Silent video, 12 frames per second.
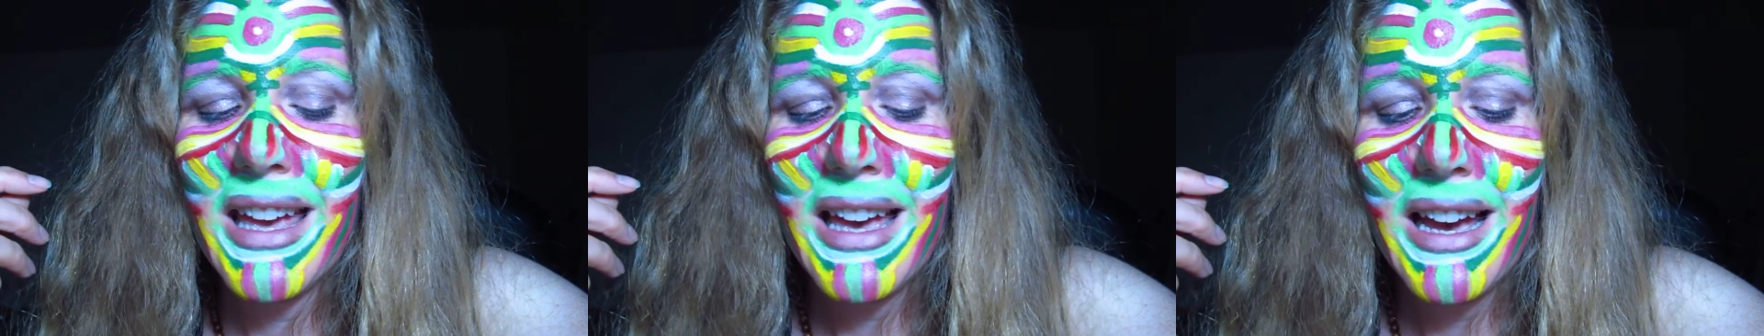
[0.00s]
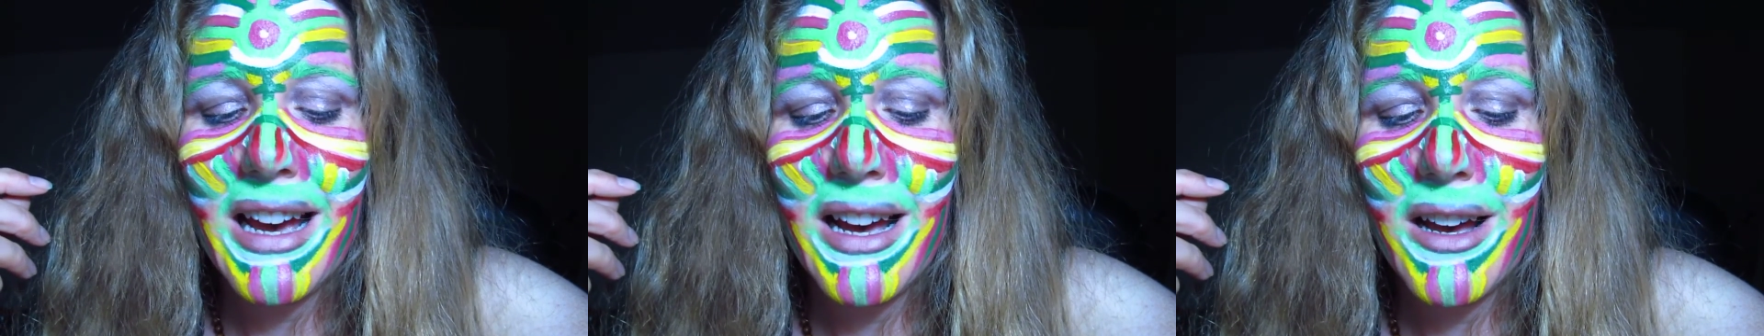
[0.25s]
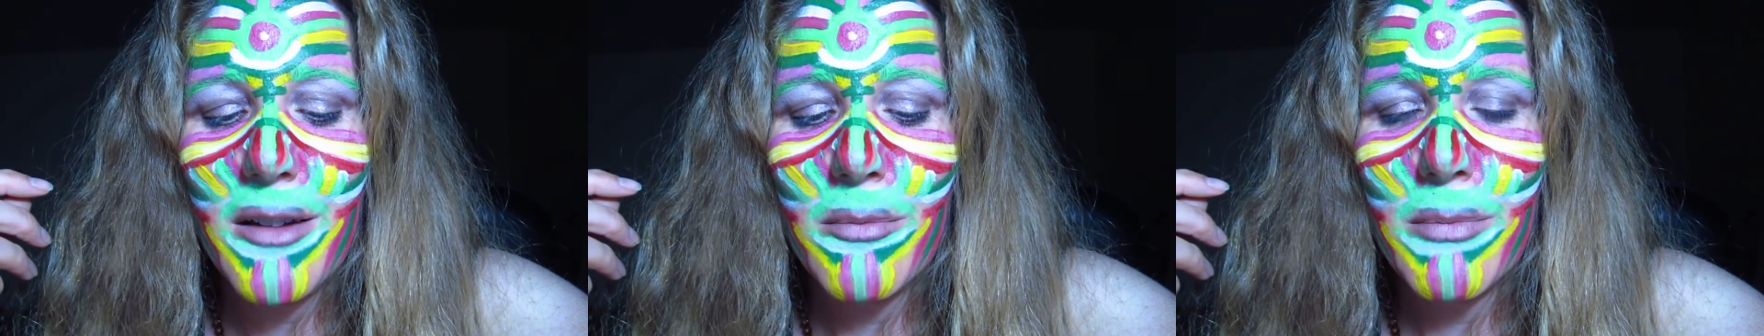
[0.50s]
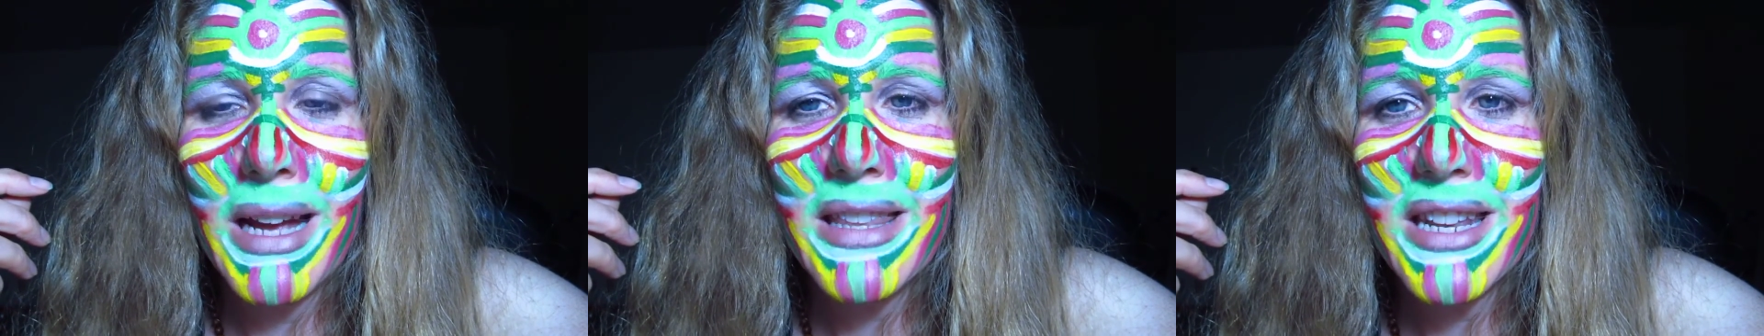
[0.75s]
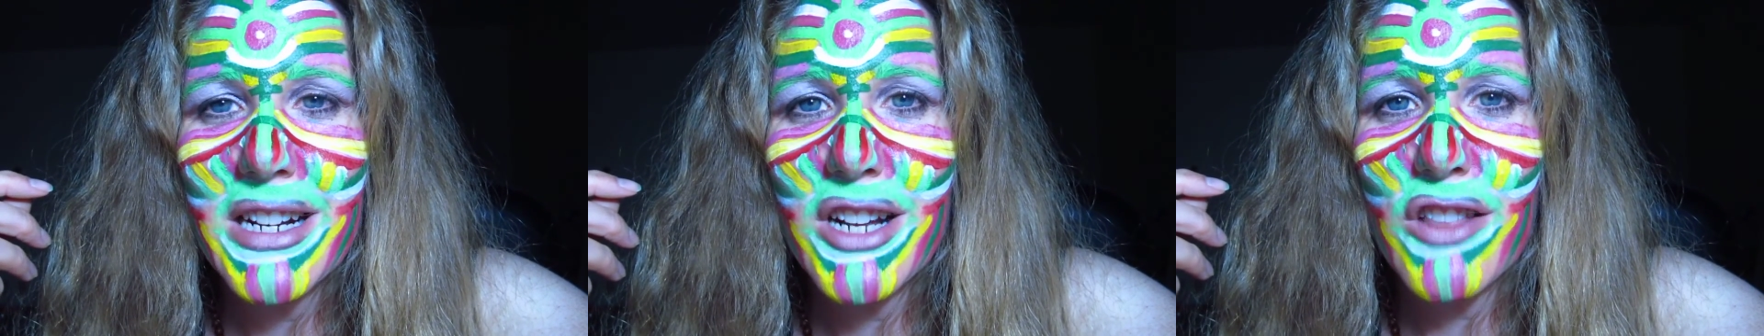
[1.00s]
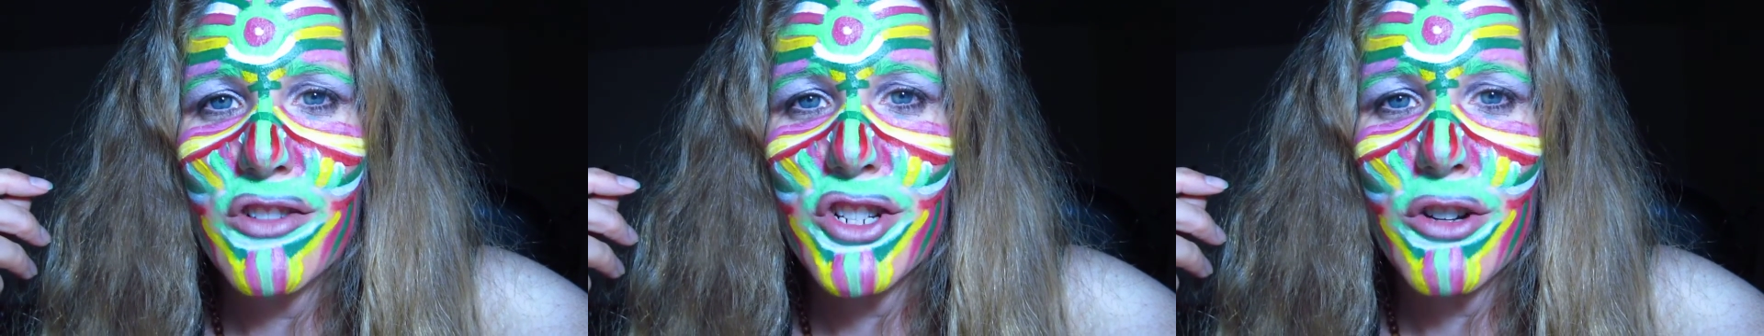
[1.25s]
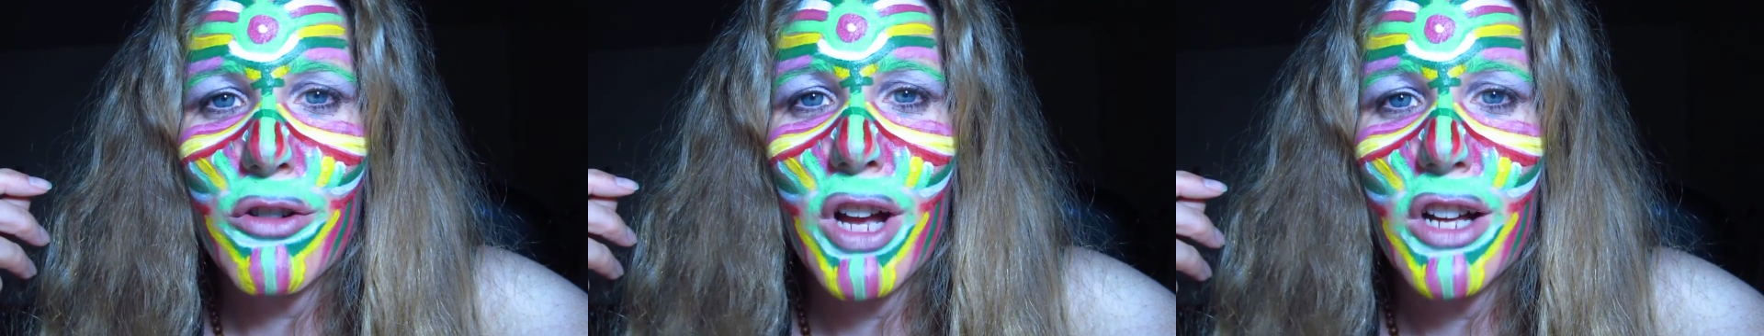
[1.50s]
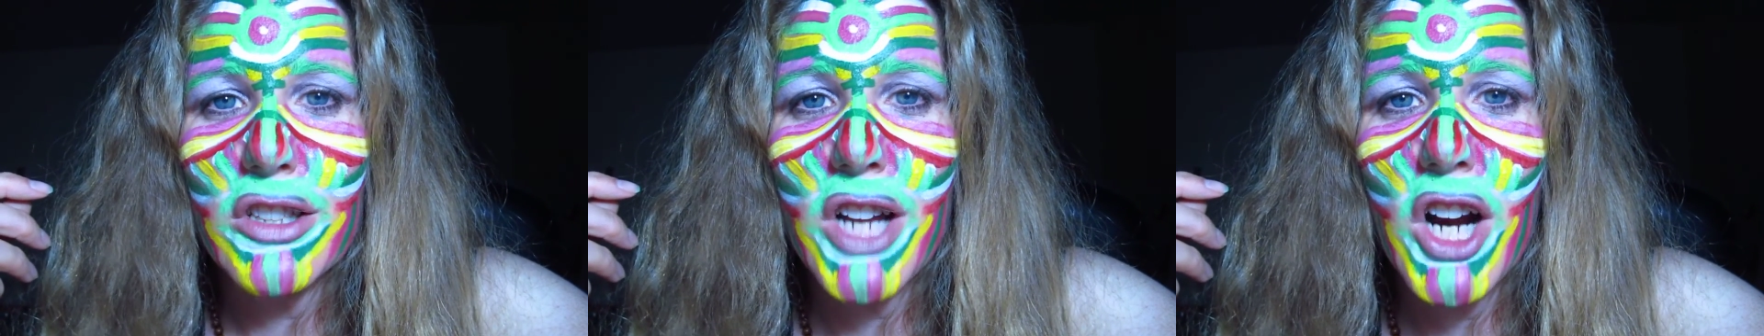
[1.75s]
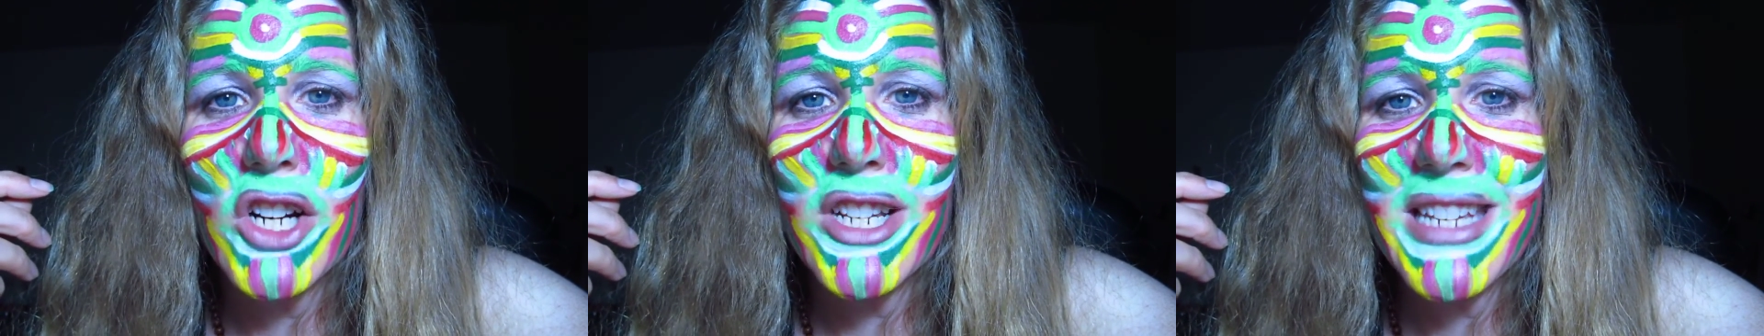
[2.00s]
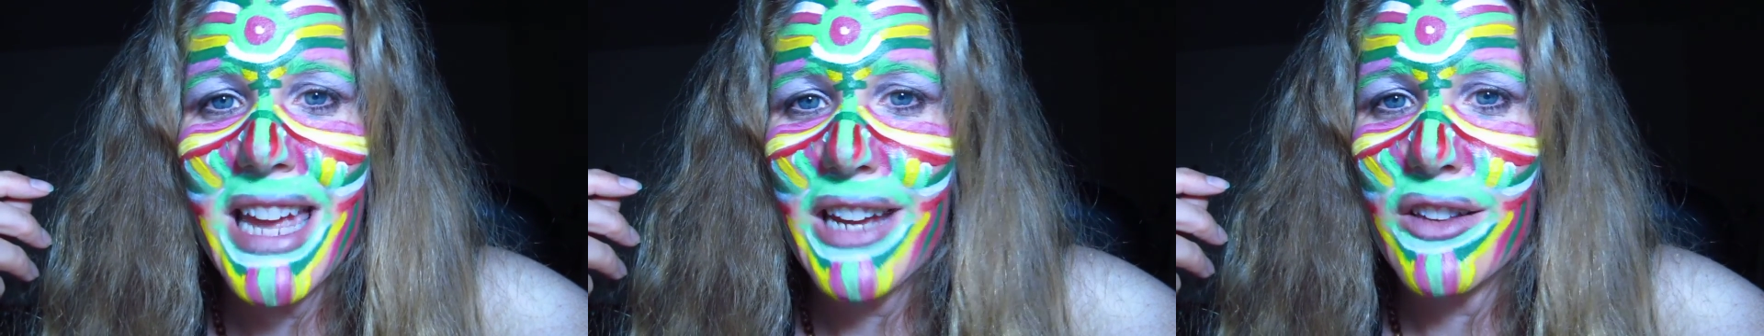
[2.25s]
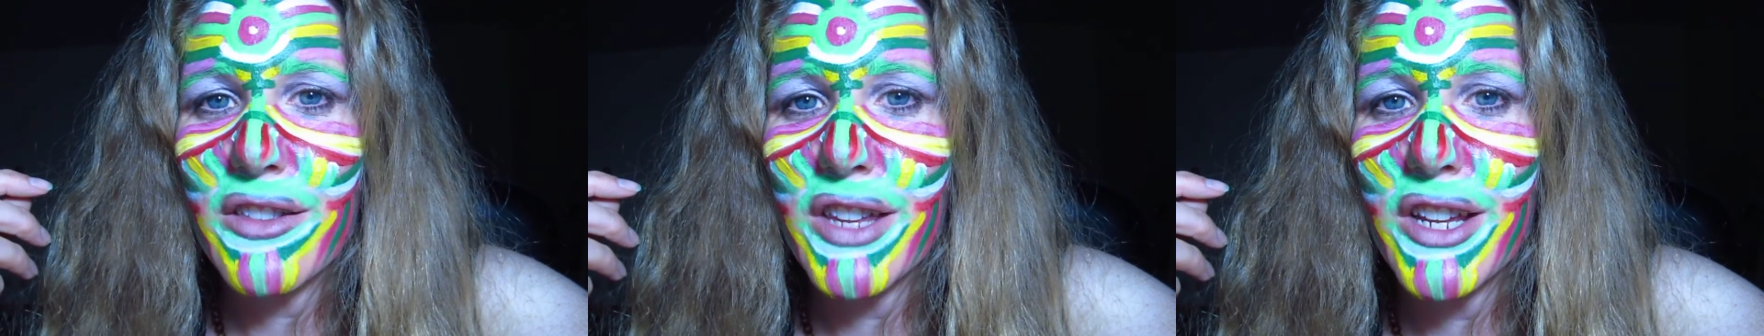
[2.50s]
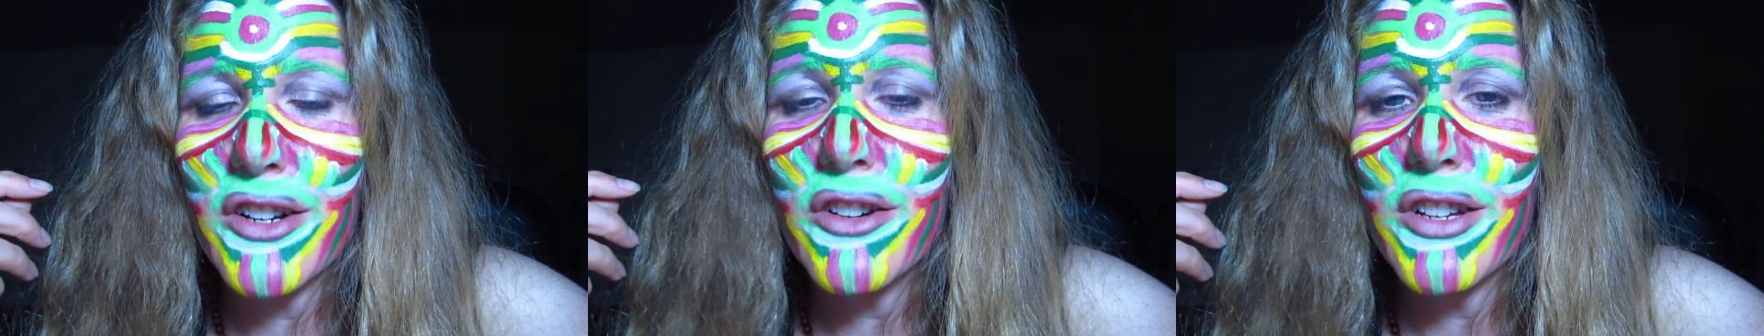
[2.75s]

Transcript: um, and then another show called Heart Attack Theater,